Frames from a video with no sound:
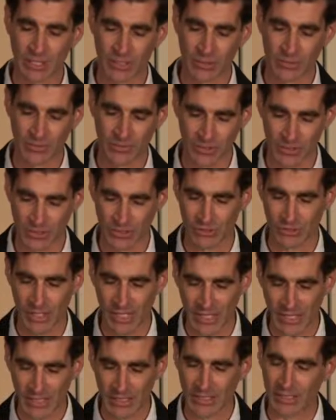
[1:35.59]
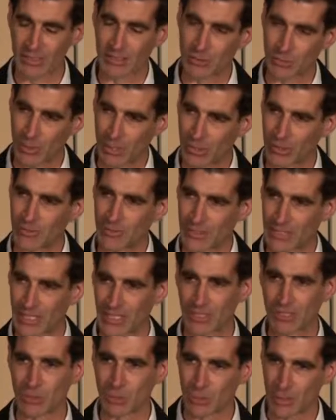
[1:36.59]
code versus writing is well over
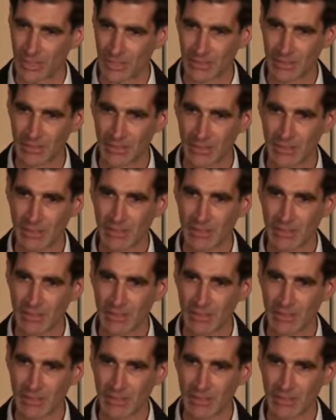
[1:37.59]
10 to 1.